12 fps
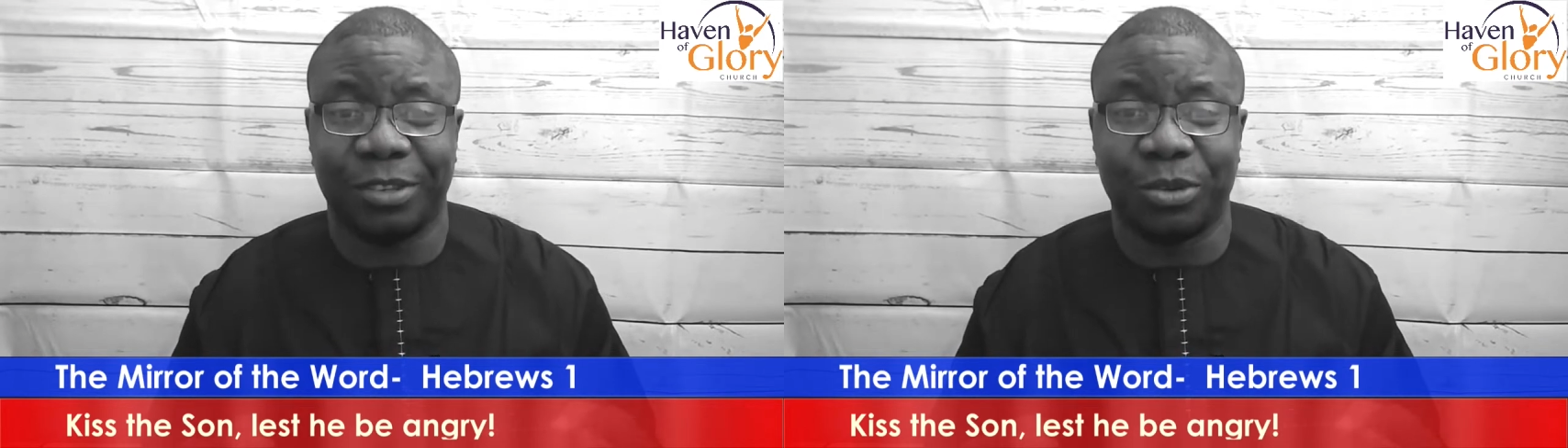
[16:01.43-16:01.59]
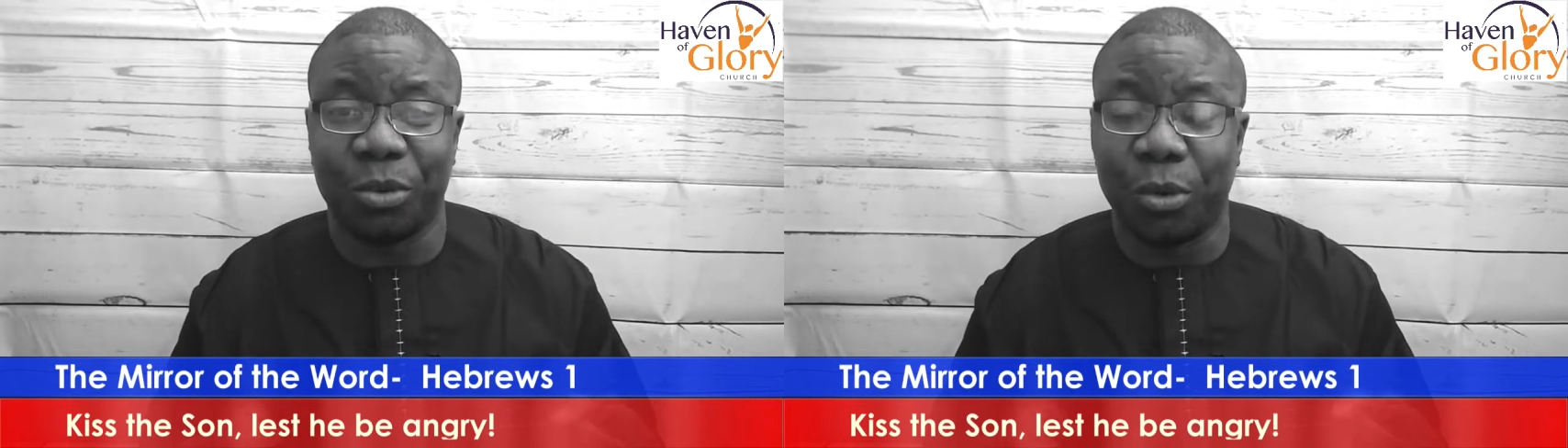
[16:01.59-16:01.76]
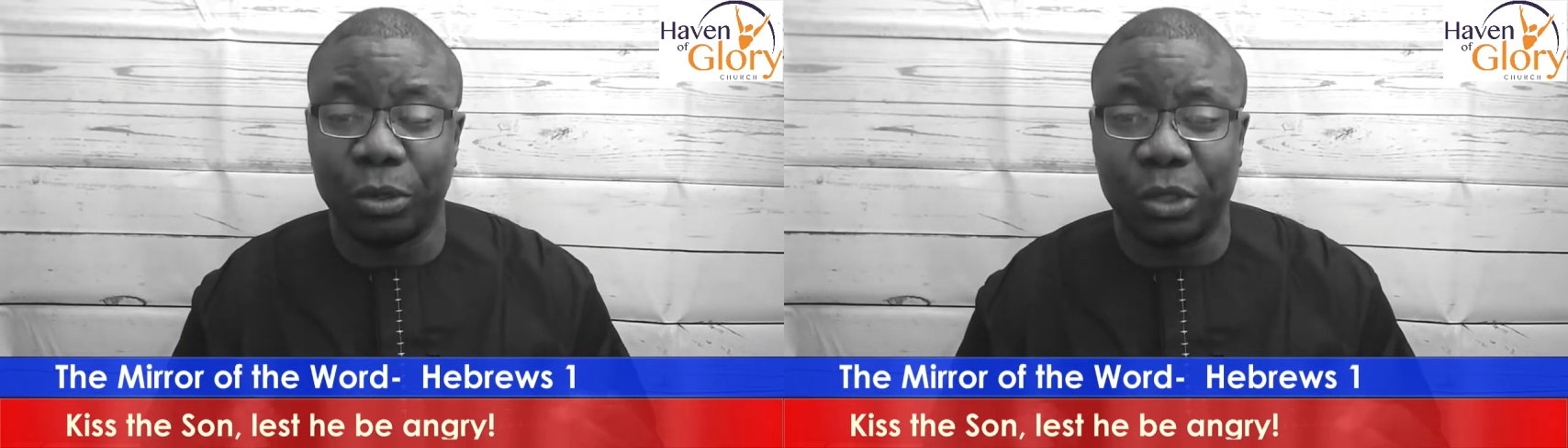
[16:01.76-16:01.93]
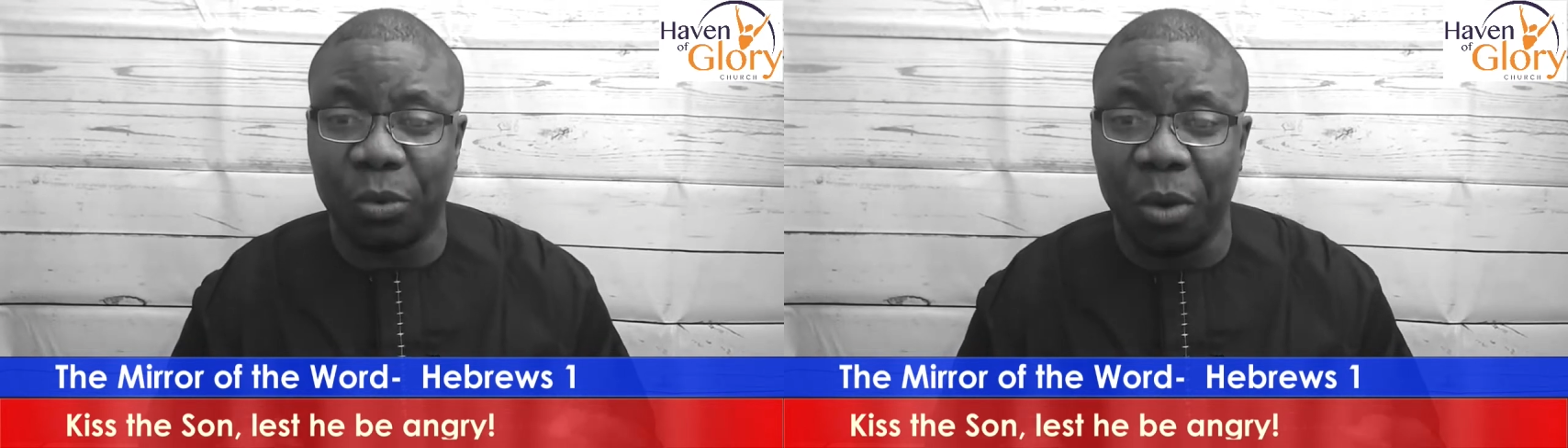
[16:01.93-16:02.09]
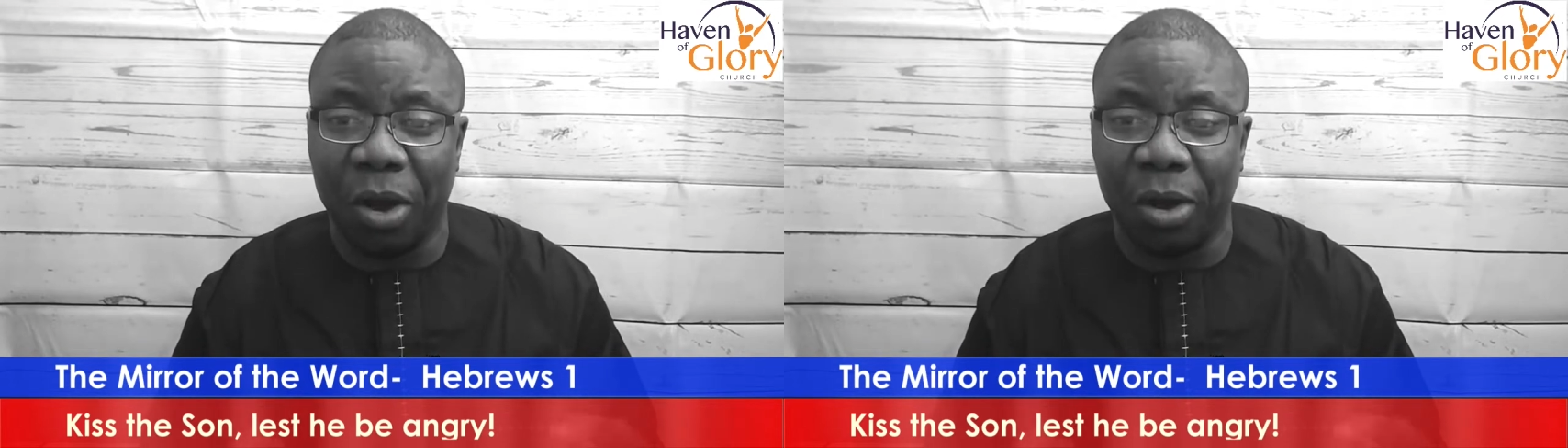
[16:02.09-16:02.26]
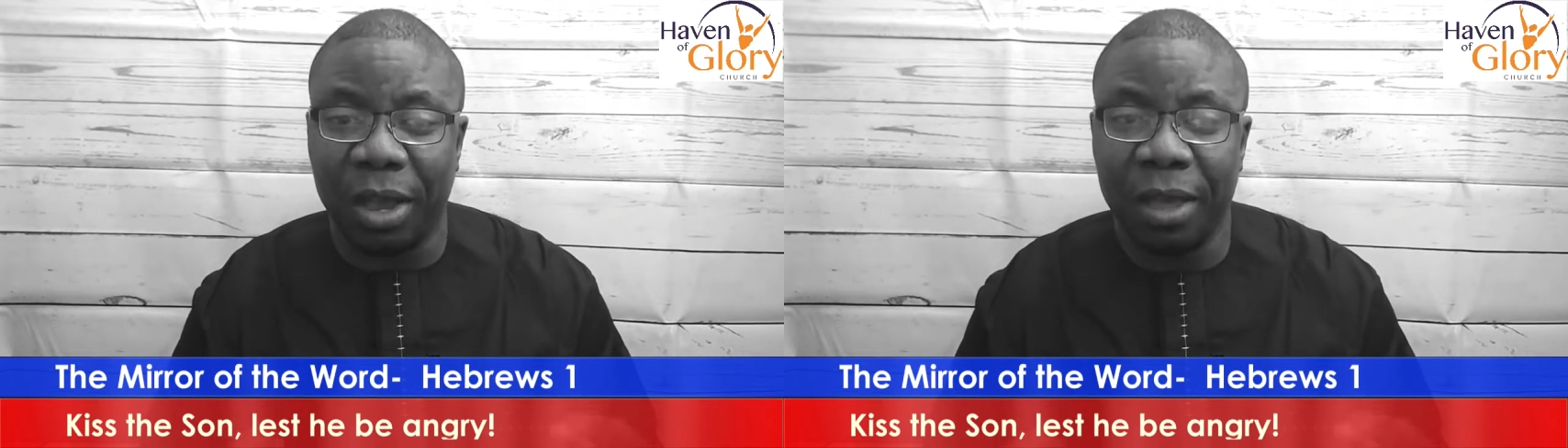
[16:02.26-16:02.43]
to go to
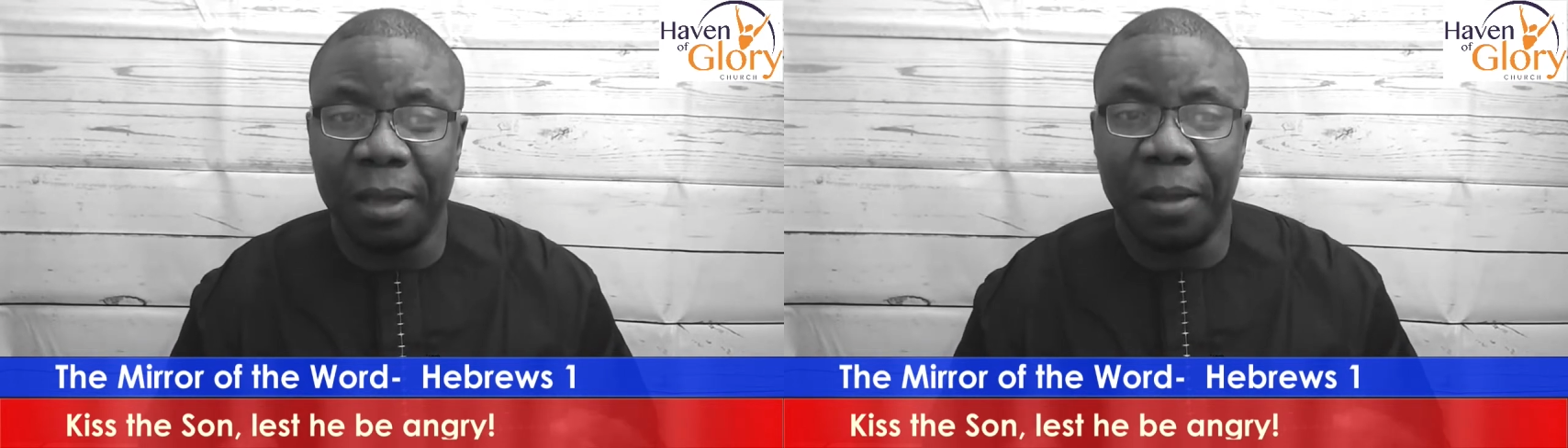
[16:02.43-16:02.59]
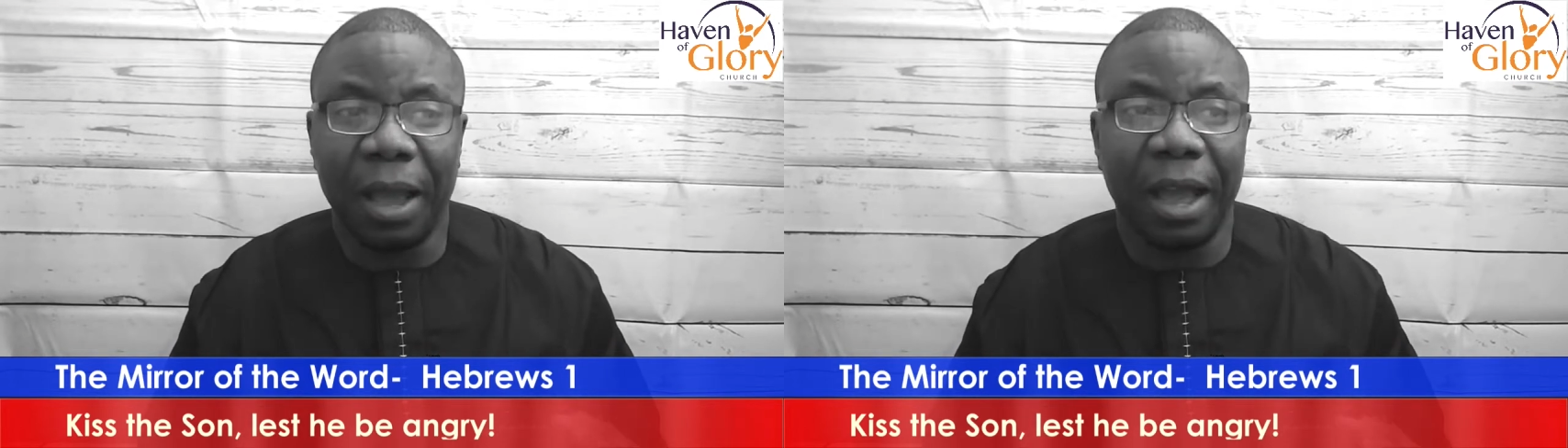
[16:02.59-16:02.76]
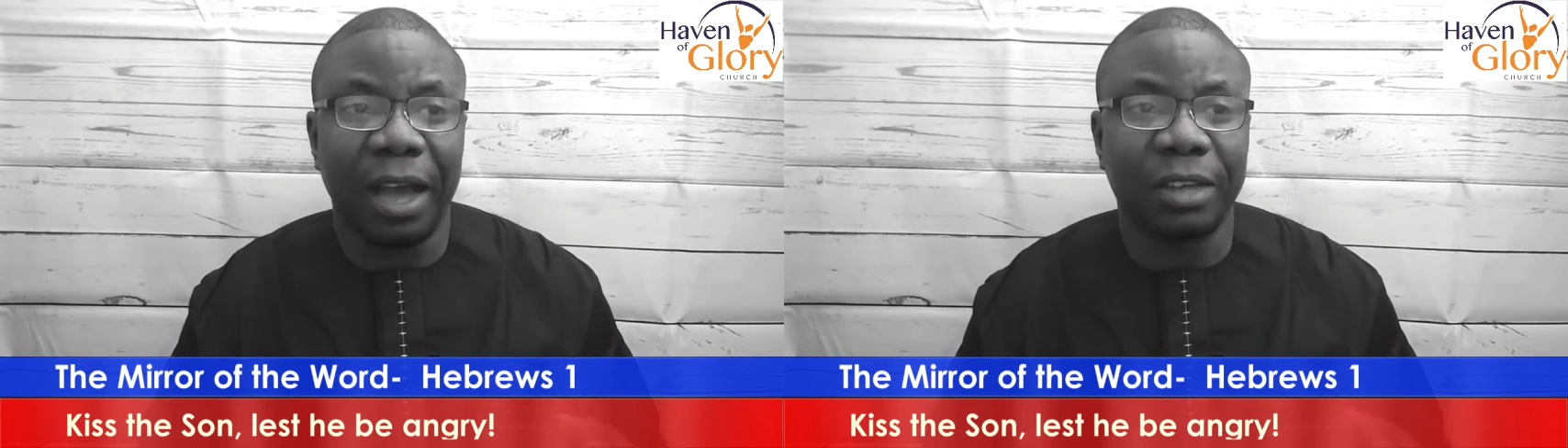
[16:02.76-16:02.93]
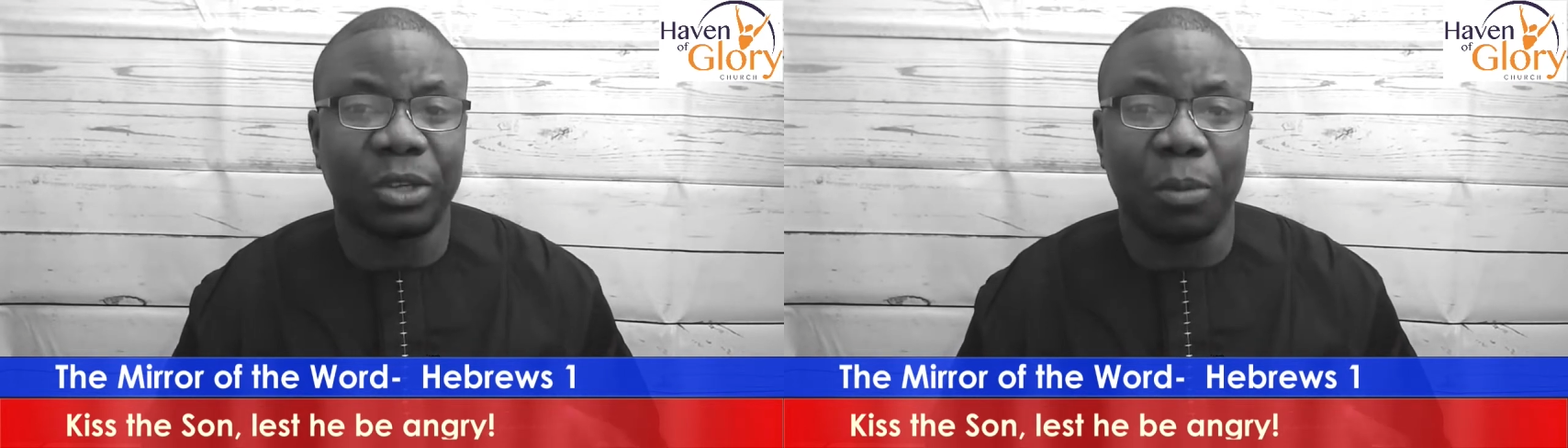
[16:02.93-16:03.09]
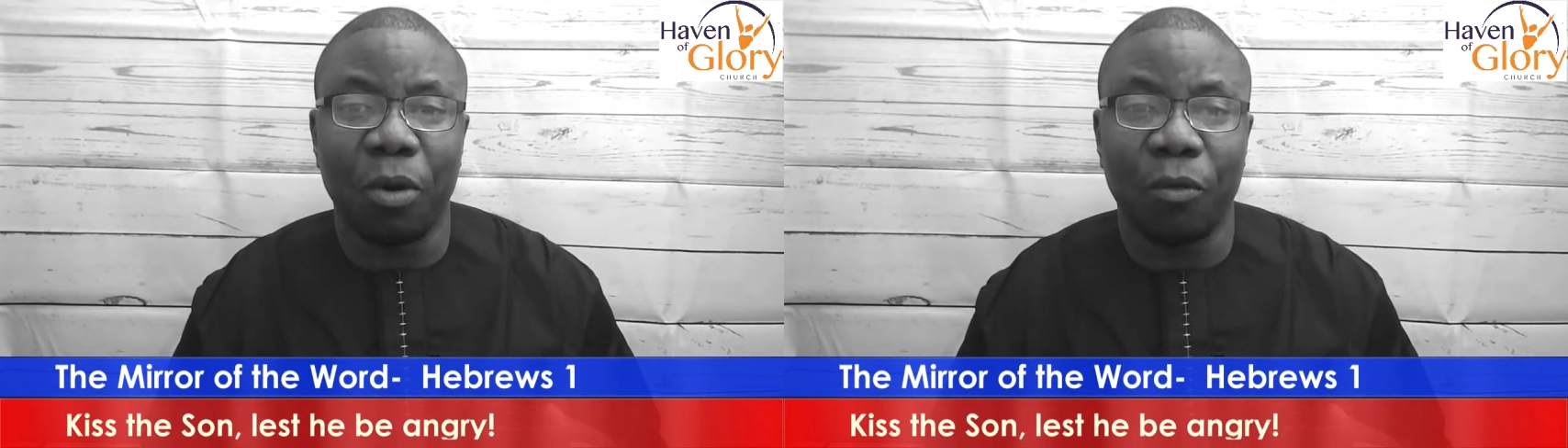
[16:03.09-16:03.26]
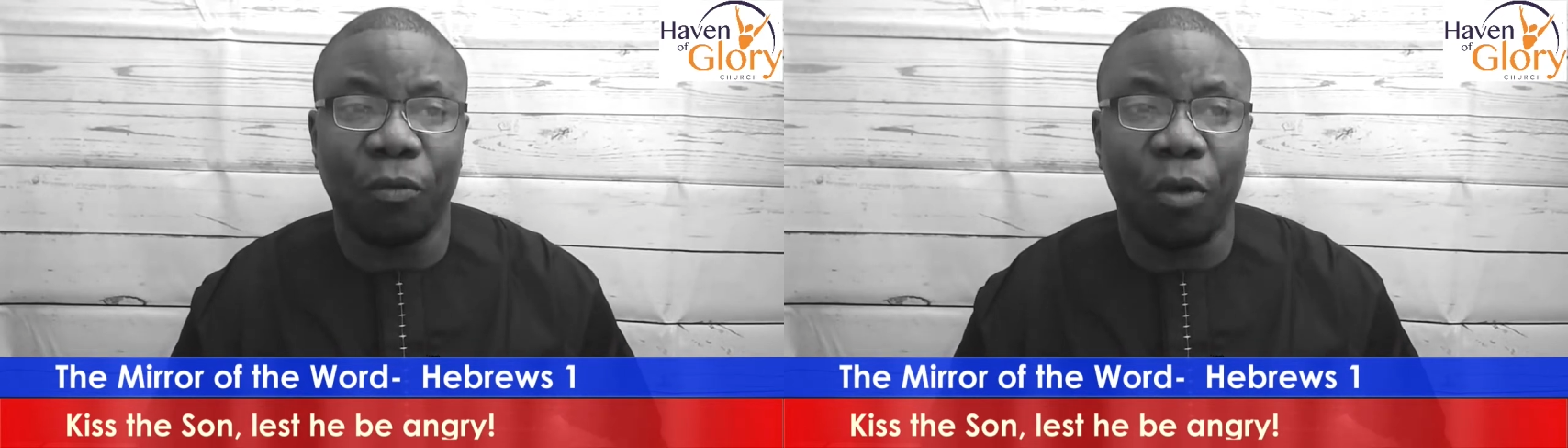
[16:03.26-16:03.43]
work uh,
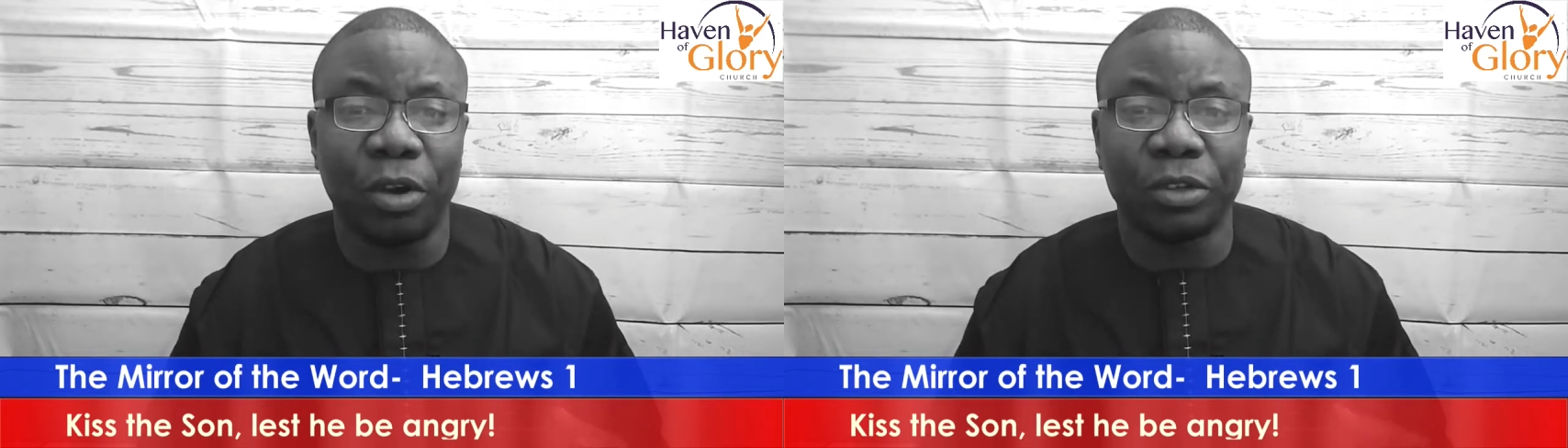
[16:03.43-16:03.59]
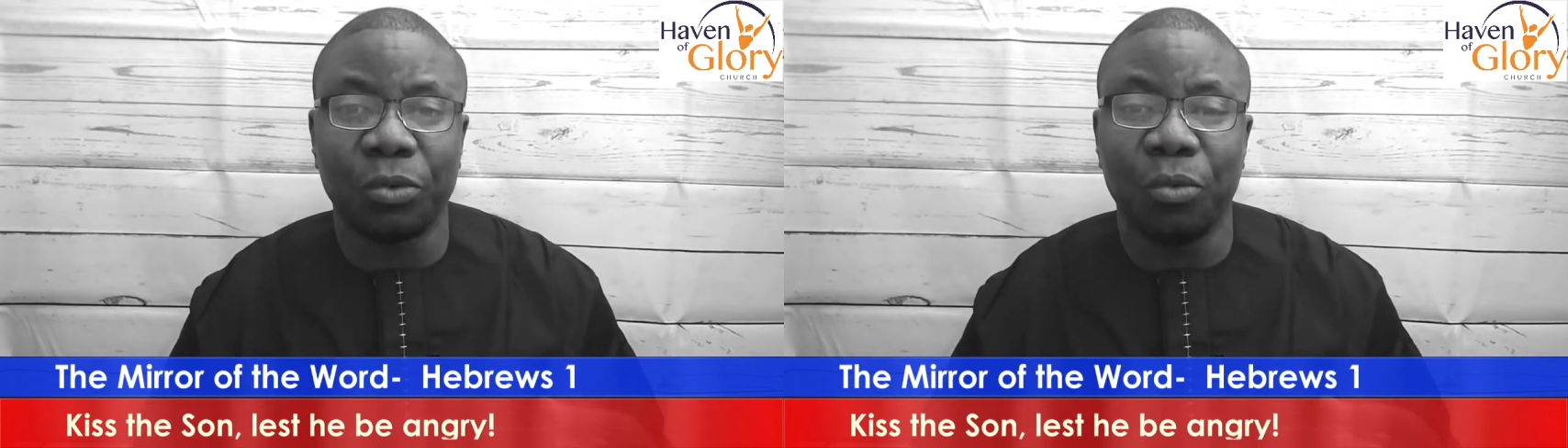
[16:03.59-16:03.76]
some of us,